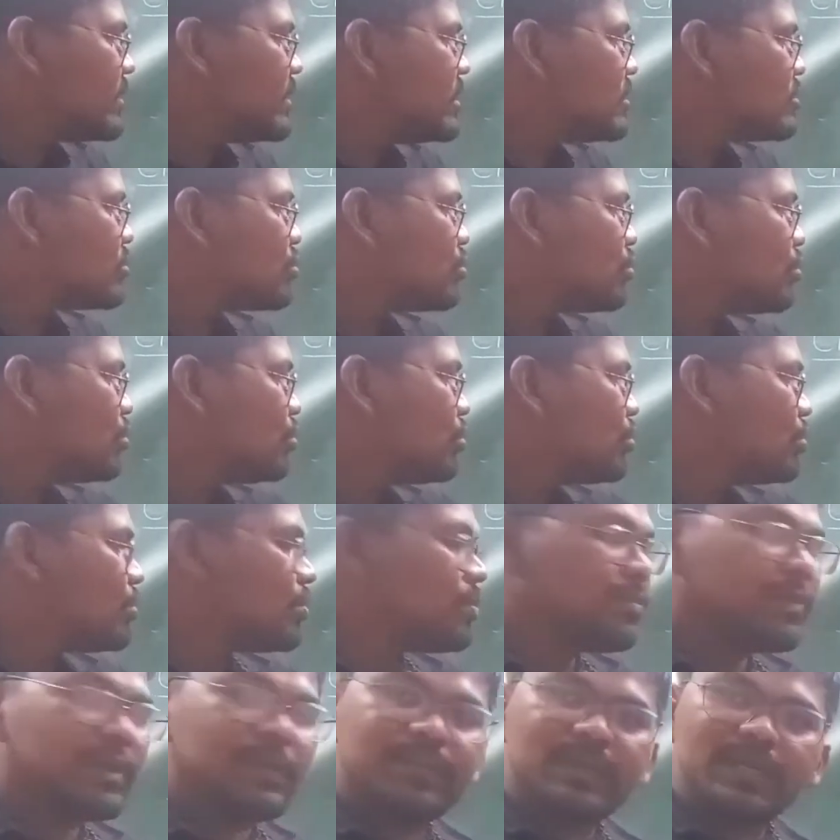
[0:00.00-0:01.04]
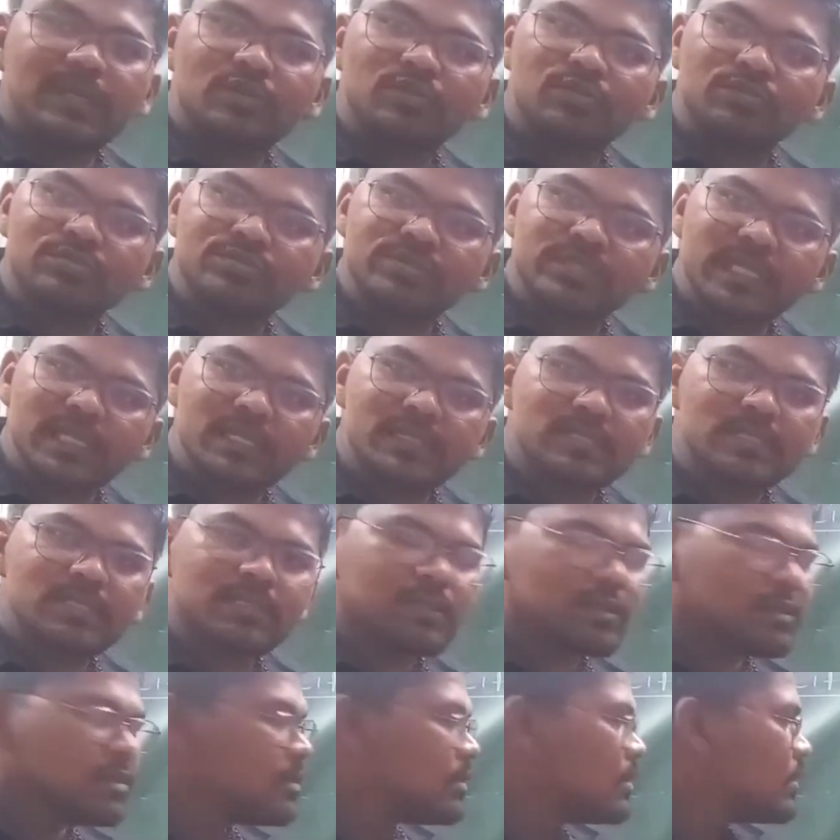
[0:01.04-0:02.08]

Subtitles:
these two may be two cells.